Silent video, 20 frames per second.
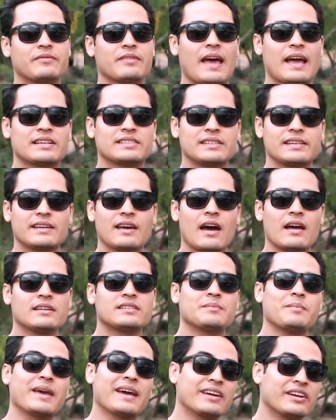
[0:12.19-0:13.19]
actually gone
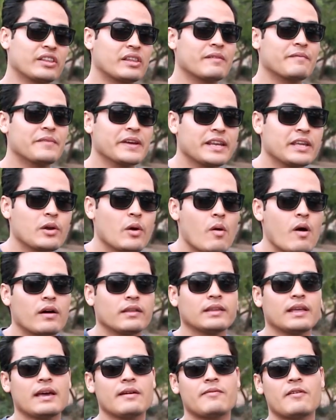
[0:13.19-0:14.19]
to make another video
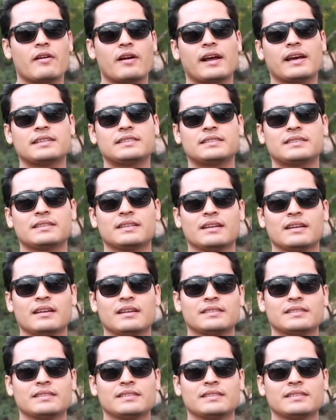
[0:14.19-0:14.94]
on the FRS,